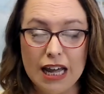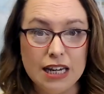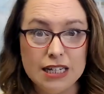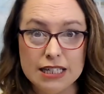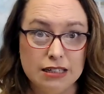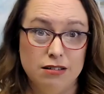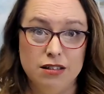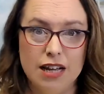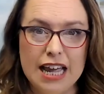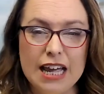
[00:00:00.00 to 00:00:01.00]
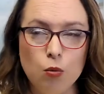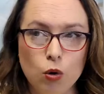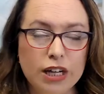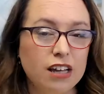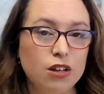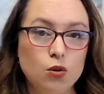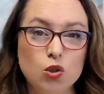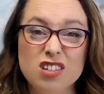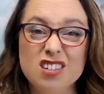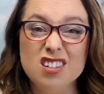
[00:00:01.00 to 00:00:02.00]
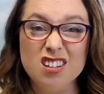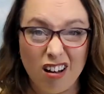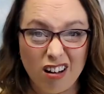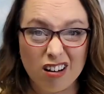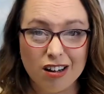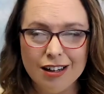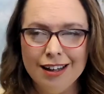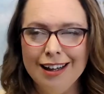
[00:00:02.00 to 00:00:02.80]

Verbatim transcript: It isn't. It will get you stuck